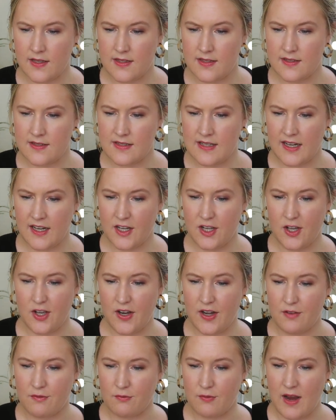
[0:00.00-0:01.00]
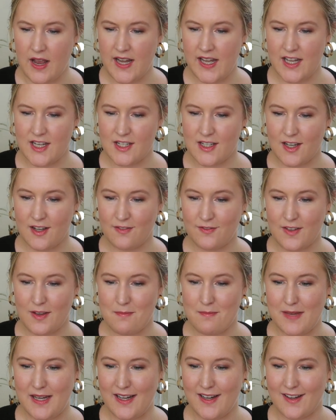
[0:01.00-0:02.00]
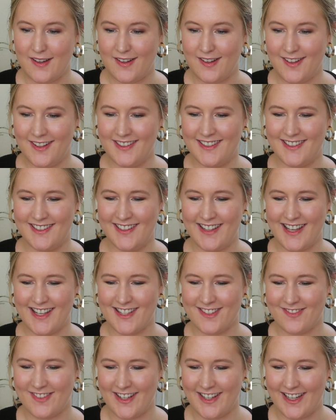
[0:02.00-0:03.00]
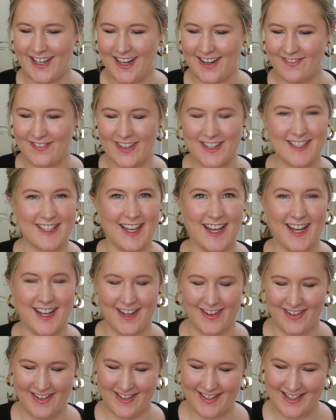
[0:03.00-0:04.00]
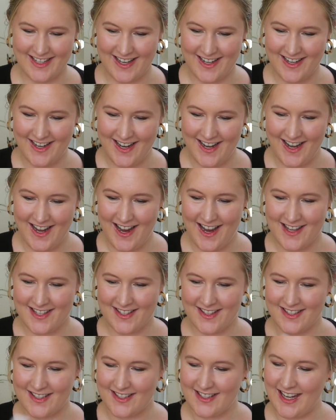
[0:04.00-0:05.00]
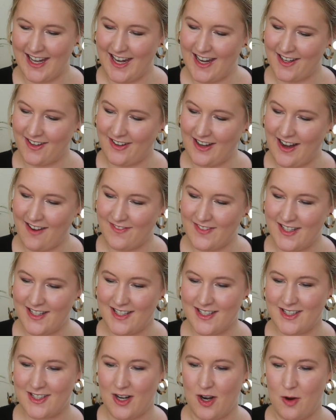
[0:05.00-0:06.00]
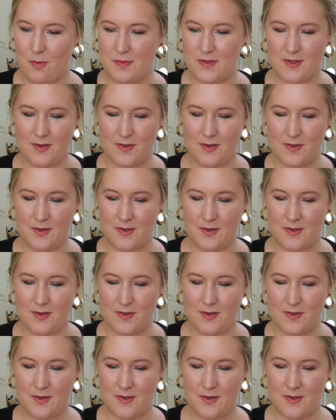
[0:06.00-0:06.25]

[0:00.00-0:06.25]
Single and Ready to Flamingo. That's funny. At first I didn't know what it said. So this is handcrafted soap.